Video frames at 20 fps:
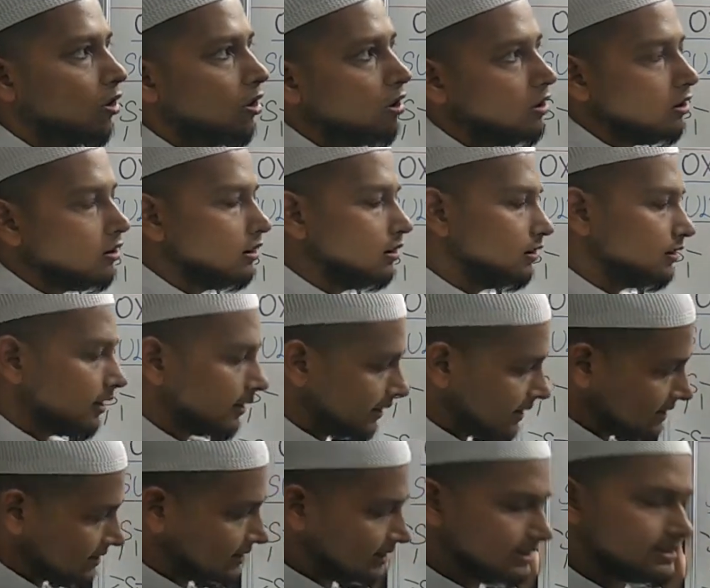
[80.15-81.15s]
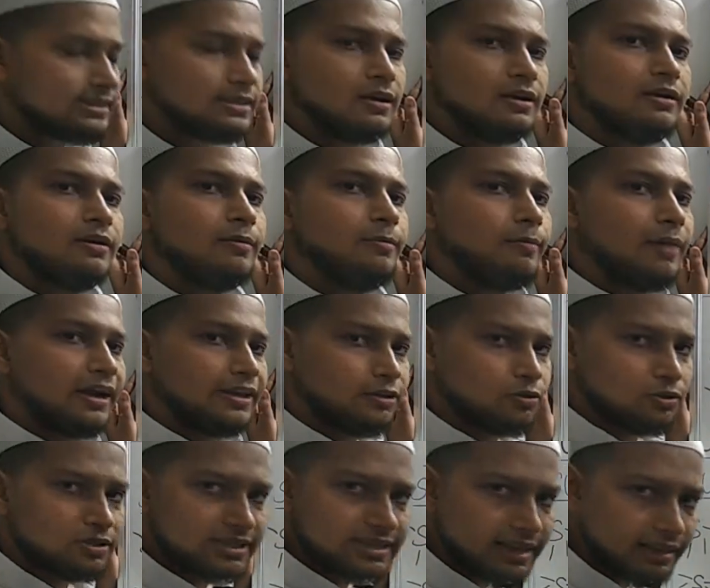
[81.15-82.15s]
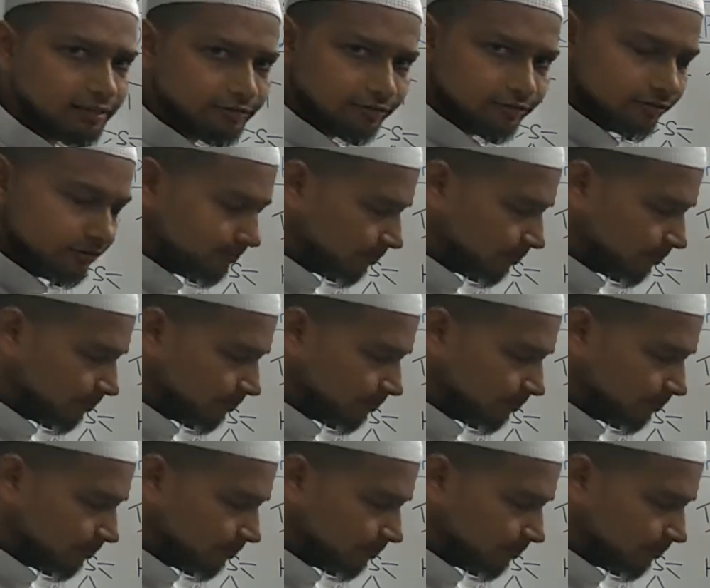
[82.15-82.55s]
all the cases by yourself.